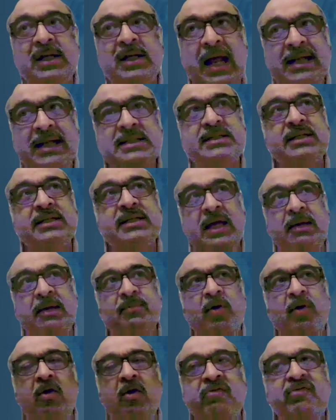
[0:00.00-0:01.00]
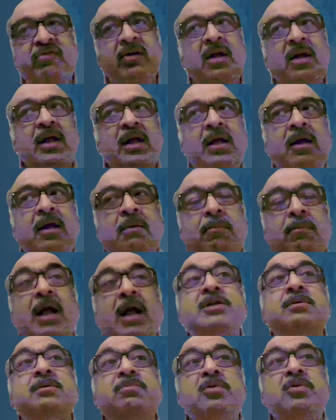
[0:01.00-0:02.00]
landscape of
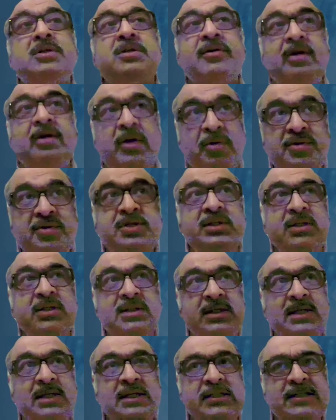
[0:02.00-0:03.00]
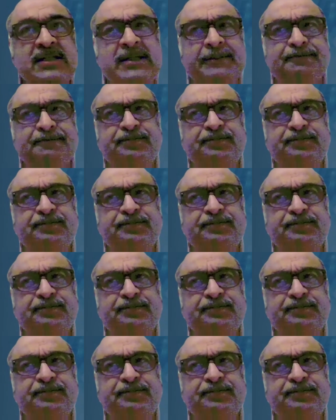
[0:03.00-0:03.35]
multiple sclerosis, is